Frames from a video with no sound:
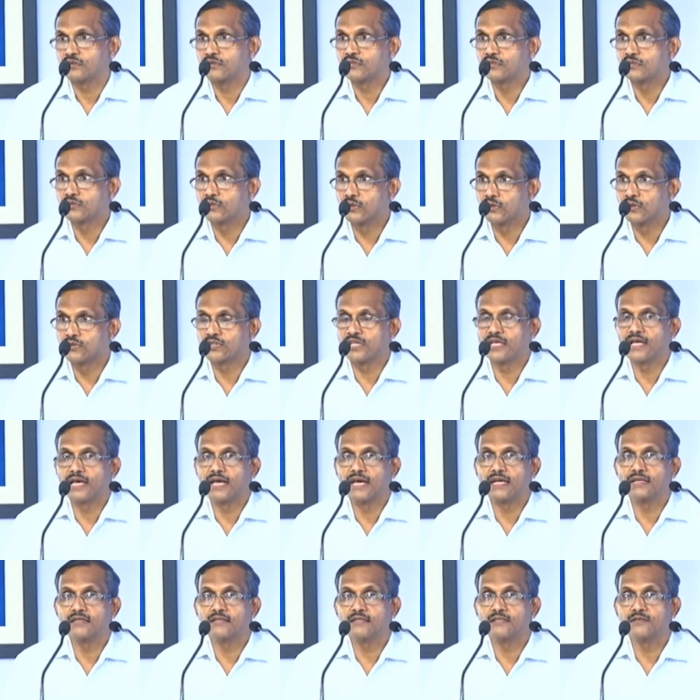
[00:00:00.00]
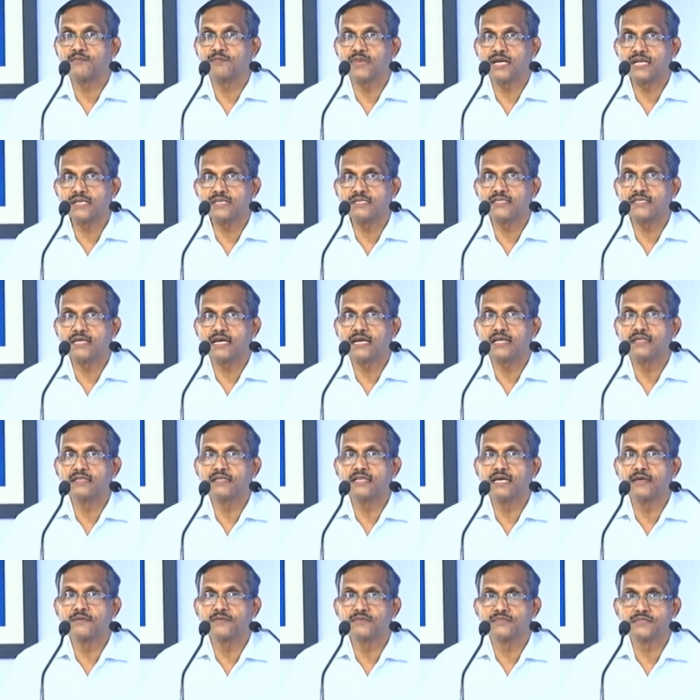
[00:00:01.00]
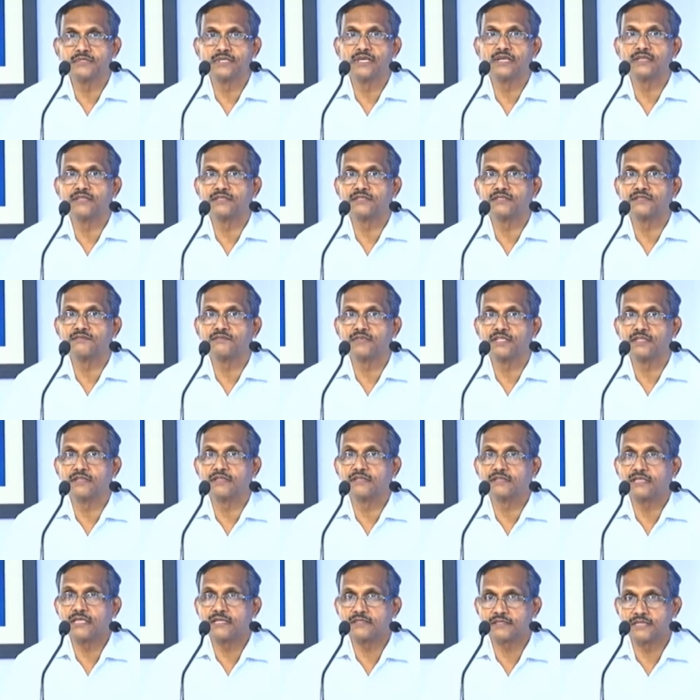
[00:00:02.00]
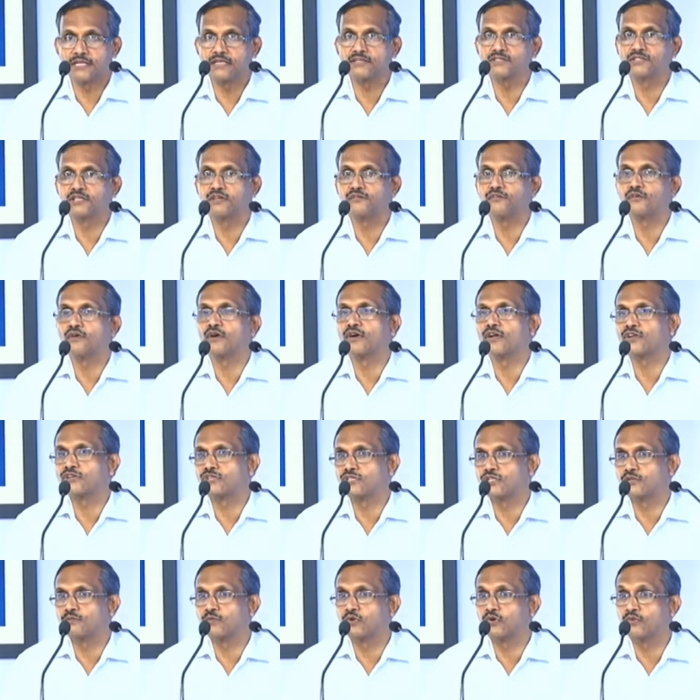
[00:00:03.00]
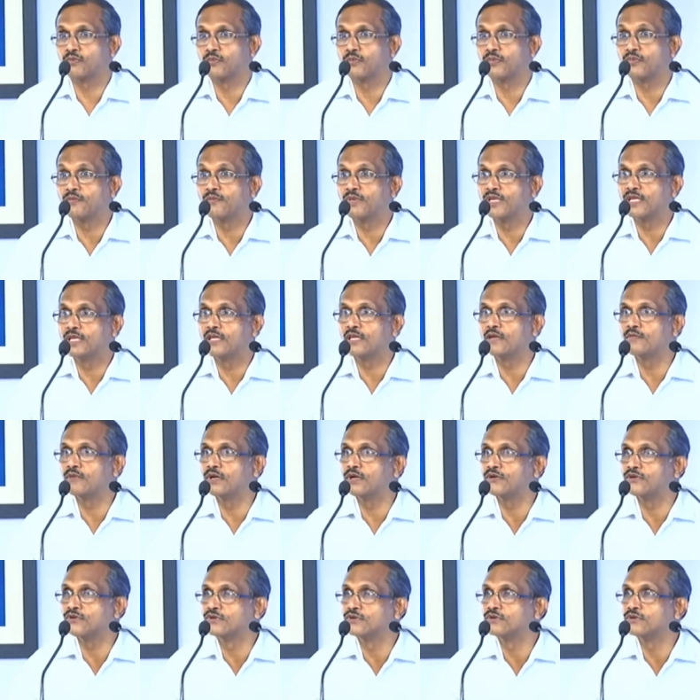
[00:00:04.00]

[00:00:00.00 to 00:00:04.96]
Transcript: so that the Panchayat themselves with the sense of ownership would be able to